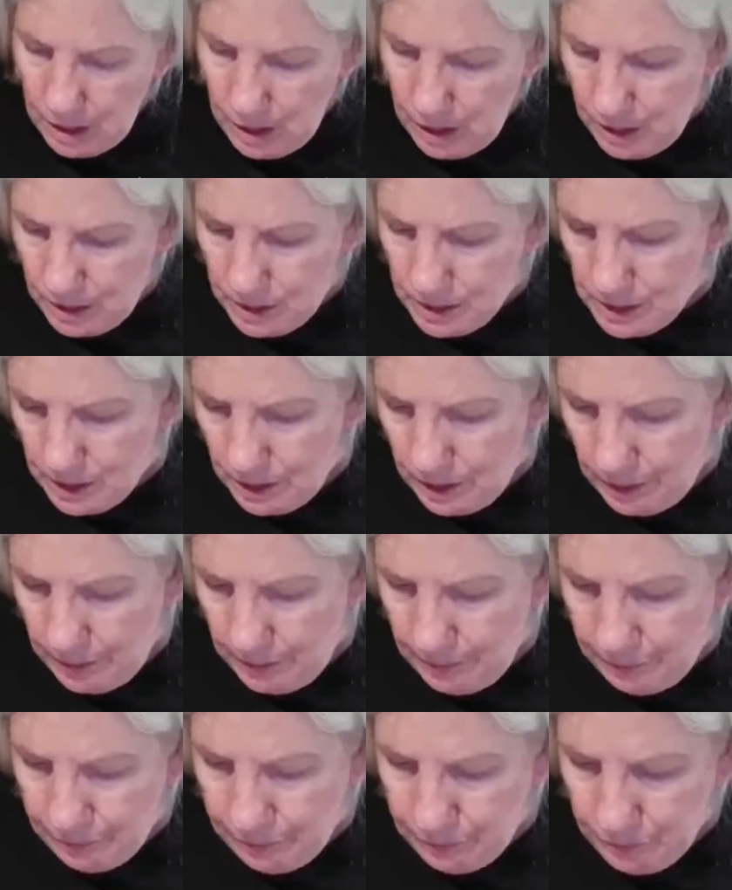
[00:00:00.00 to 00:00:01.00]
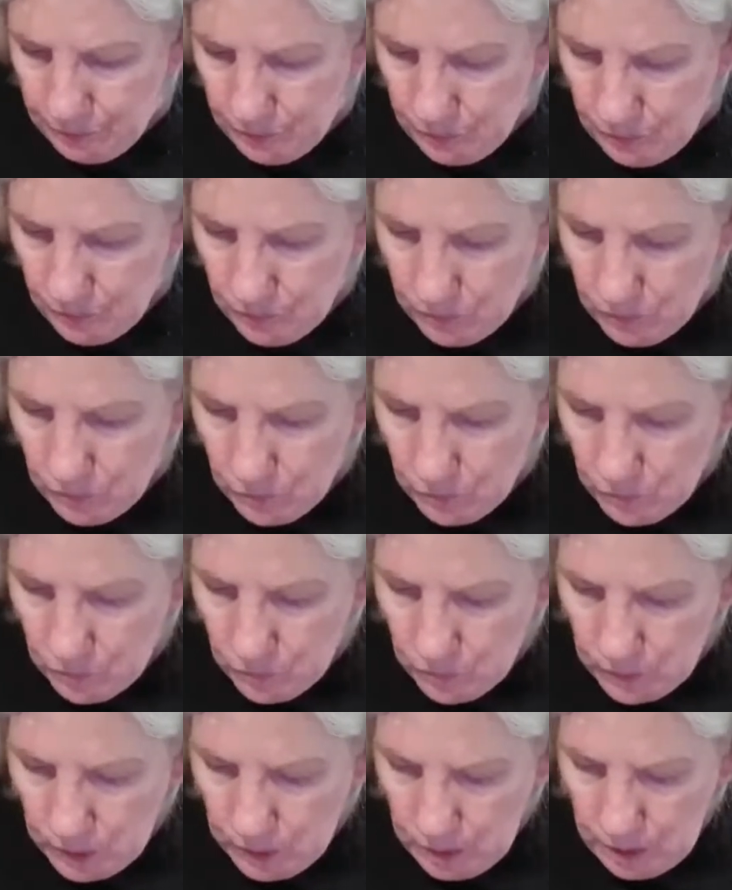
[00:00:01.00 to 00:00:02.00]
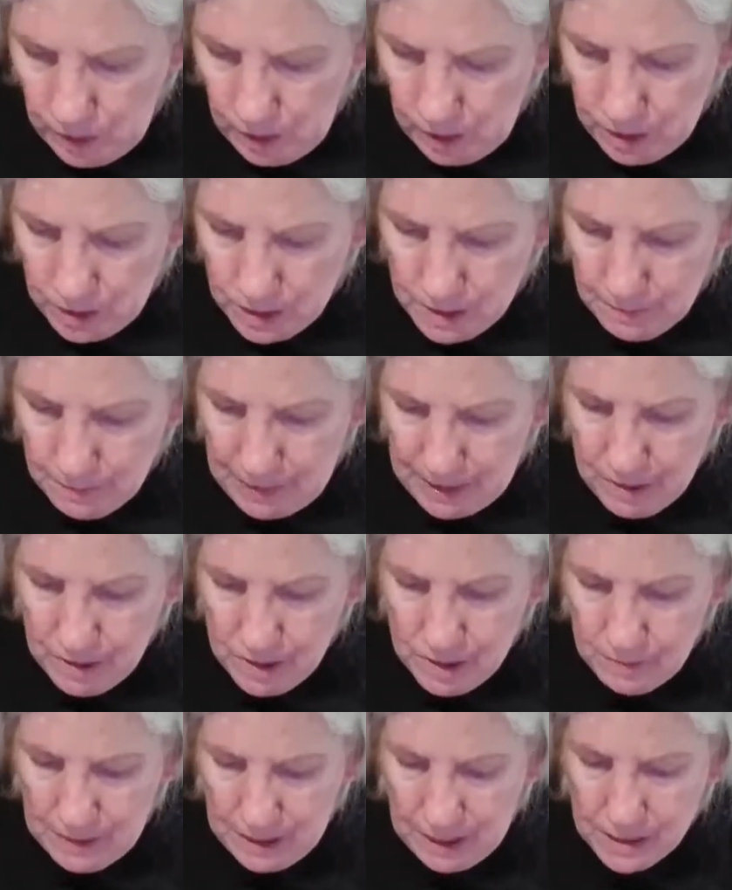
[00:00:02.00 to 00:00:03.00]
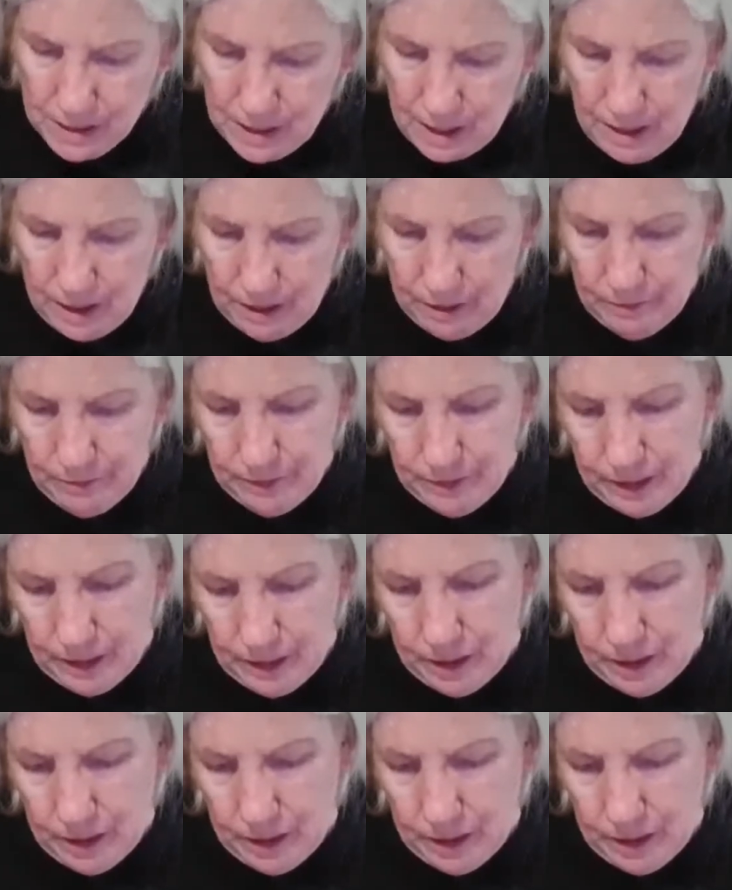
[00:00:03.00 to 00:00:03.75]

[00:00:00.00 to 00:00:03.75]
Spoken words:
It it inspires me because I have